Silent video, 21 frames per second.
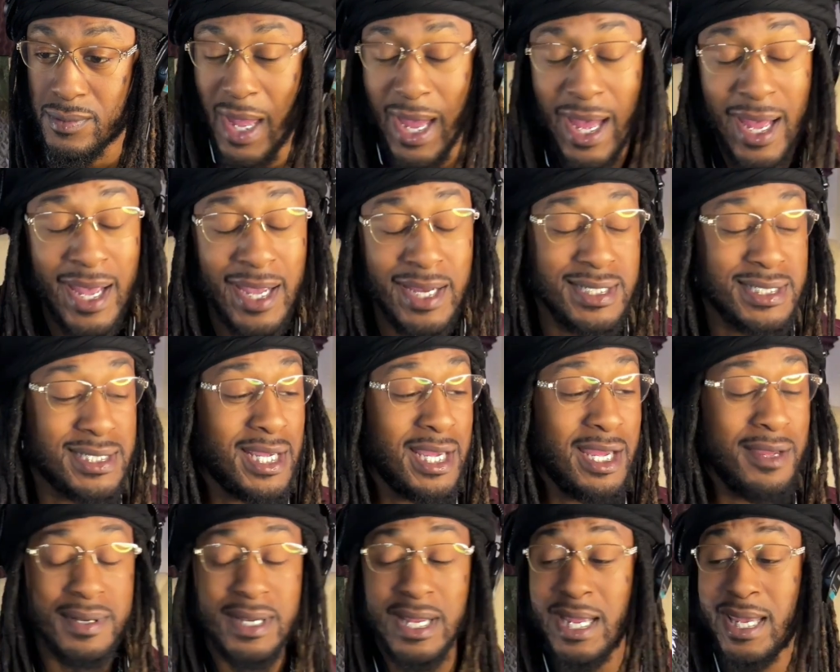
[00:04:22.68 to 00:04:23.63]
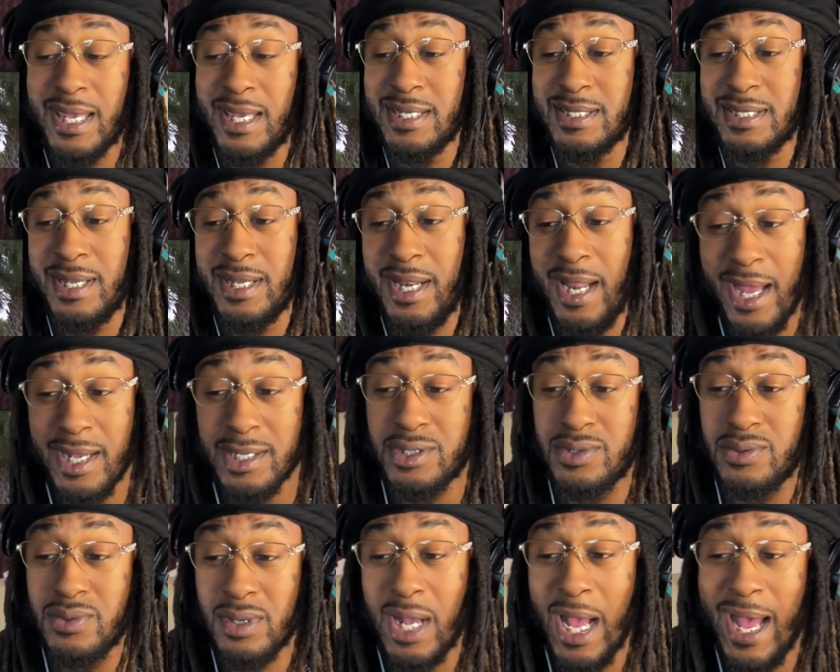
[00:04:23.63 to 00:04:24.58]
I hate to say it, but that kid's a
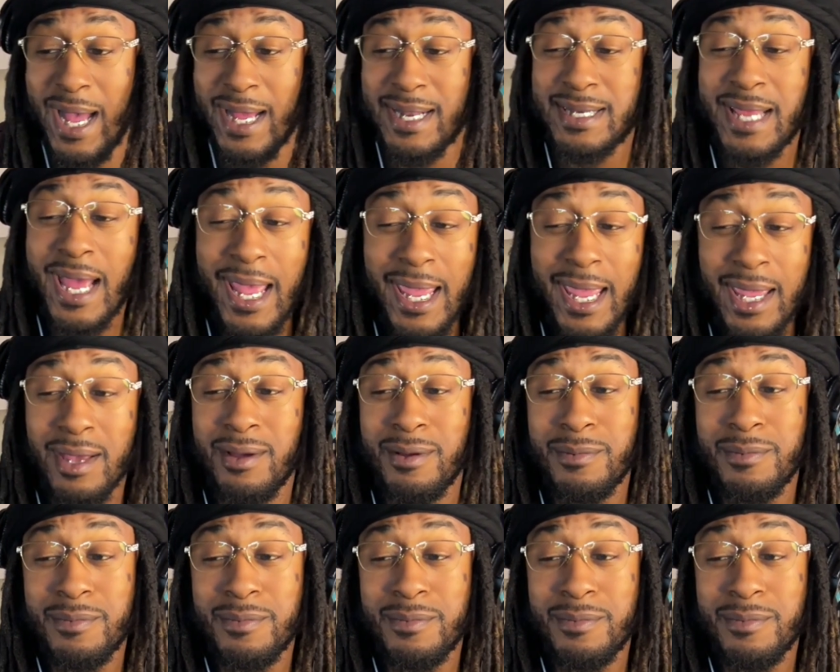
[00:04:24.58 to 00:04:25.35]
natural. God damn.